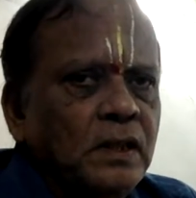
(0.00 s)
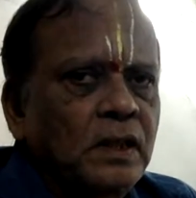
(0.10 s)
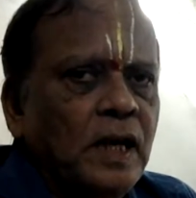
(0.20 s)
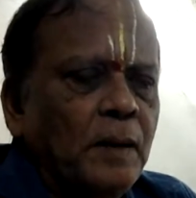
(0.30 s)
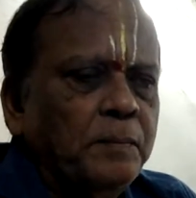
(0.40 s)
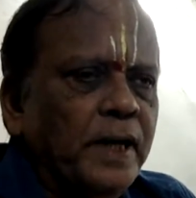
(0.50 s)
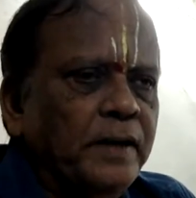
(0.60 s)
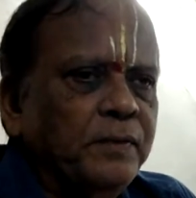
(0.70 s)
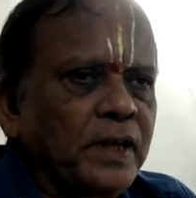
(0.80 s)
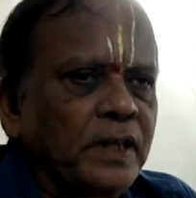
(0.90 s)
applied
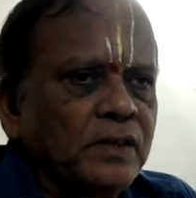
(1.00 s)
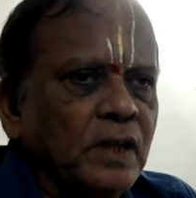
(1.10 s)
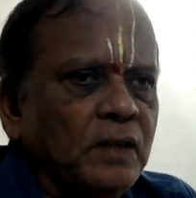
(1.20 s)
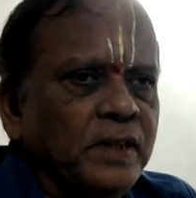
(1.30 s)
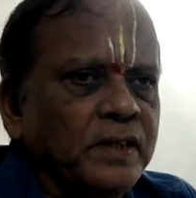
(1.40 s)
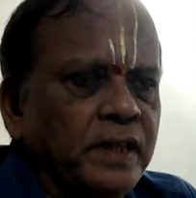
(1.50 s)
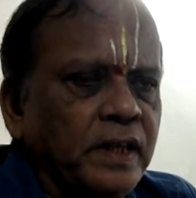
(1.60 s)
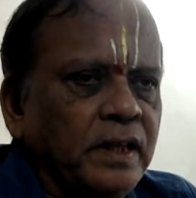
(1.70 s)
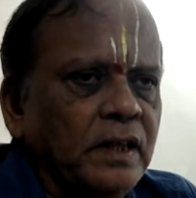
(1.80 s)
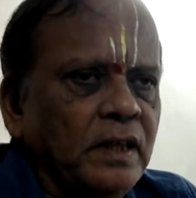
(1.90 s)
for insolvency,
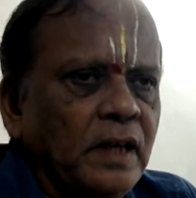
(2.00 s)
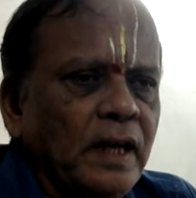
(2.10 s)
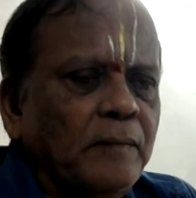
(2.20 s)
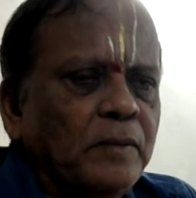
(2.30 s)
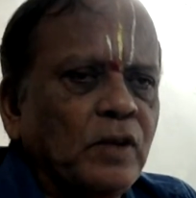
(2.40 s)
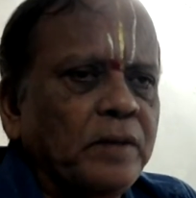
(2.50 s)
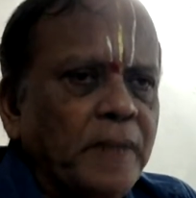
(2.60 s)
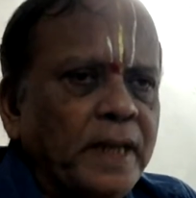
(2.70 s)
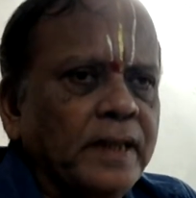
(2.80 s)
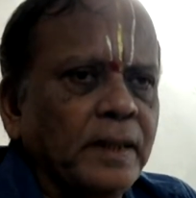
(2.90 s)

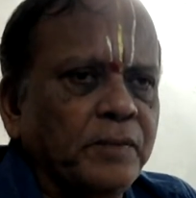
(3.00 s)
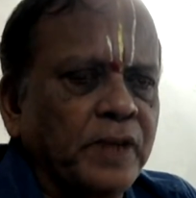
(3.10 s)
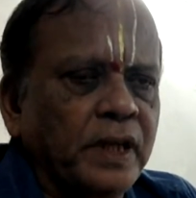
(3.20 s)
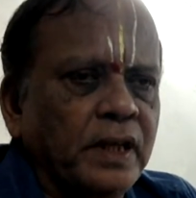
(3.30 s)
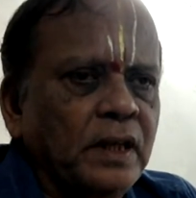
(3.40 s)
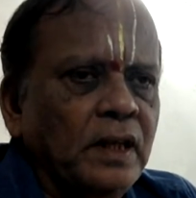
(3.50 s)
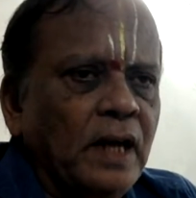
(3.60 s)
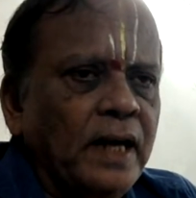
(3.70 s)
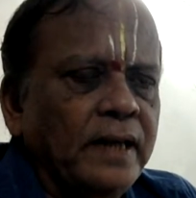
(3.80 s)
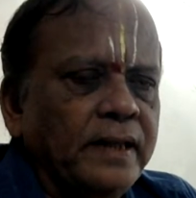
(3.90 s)
bankruptcy,
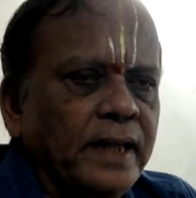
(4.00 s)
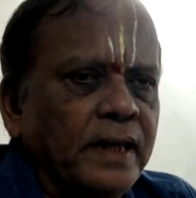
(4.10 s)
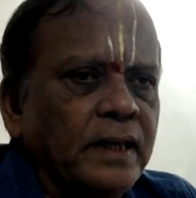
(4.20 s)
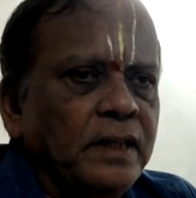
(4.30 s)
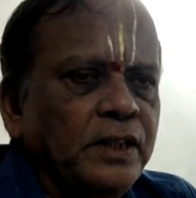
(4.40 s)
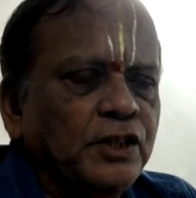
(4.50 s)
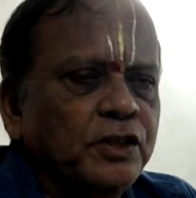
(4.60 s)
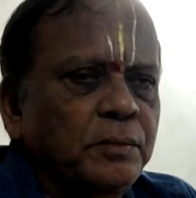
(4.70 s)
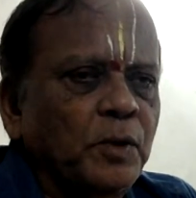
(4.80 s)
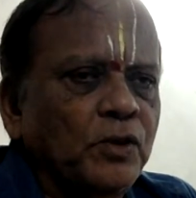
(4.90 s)
and then
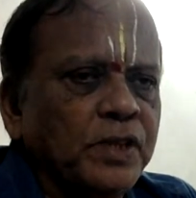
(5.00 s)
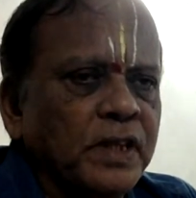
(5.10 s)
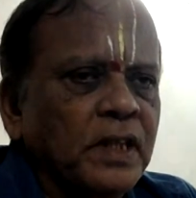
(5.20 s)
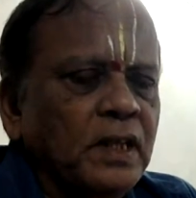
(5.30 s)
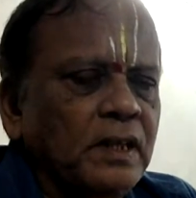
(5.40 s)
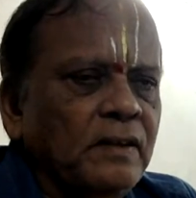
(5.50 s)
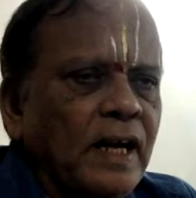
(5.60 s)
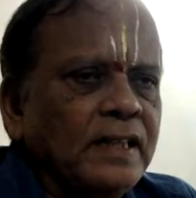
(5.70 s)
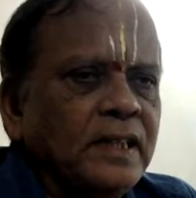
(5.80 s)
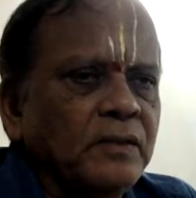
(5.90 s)
distributes it as
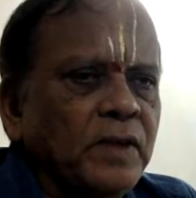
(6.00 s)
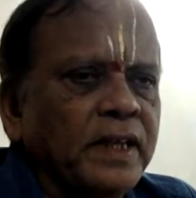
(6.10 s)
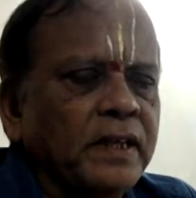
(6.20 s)
and when he